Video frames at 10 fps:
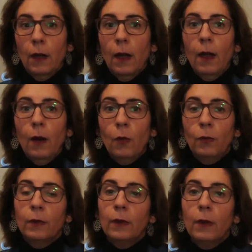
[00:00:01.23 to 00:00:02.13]
Hello,
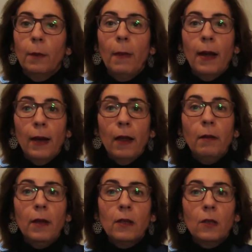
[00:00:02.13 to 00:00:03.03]
my name
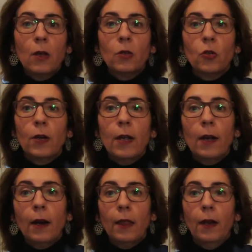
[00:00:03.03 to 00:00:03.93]
is Sonia
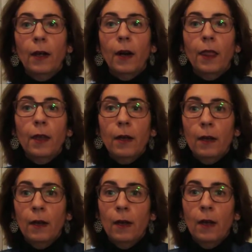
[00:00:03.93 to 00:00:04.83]
Carcelén García
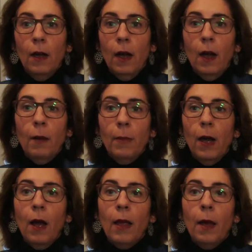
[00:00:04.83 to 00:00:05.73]

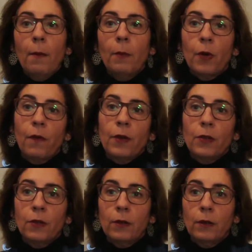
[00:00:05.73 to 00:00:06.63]
I am
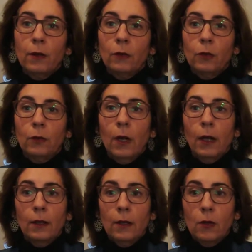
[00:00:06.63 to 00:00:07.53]
professor
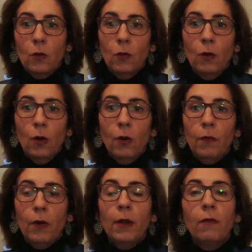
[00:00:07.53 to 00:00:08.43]
at the School
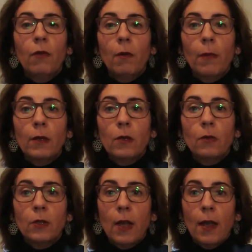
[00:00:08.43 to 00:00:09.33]
of
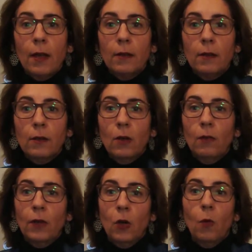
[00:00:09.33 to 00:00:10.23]
Information Science
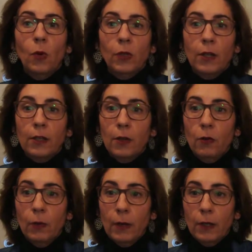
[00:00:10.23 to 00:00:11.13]
of the Complutense
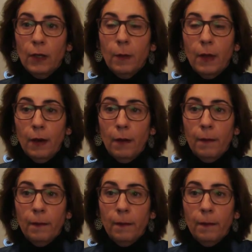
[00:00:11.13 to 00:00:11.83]
University Madrid.